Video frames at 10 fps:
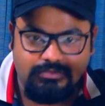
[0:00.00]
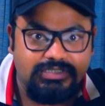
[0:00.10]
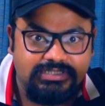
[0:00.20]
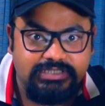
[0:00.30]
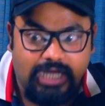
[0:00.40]

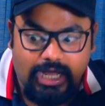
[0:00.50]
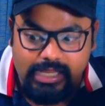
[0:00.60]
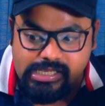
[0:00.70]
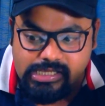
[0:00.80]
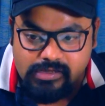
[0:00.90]
This
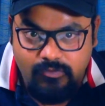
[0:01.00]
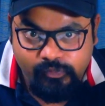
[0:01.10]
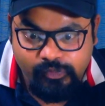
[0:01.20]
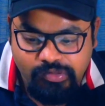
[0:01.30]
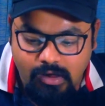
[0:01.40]
dal,
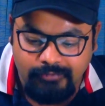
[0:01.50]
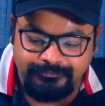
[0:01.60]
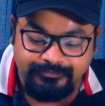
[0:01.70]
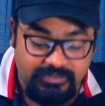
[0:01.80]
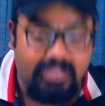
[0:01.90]

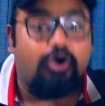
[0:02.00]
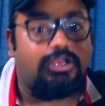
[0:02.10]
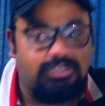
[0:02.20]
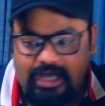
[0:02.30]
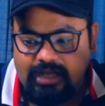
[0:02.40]
they call
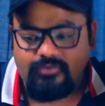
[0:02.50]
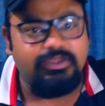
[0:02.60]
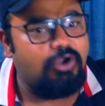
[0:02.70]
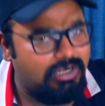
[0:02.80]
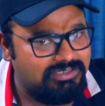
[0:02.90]
it dal,
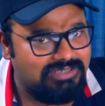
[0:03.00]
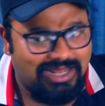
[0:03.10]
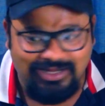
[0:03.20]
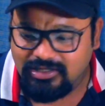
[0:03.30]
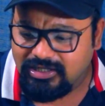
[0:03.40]
we call it
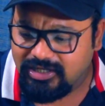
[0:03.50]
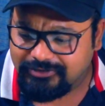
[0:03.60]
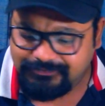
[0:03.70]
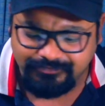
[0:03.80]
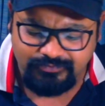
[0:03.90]
dal in India,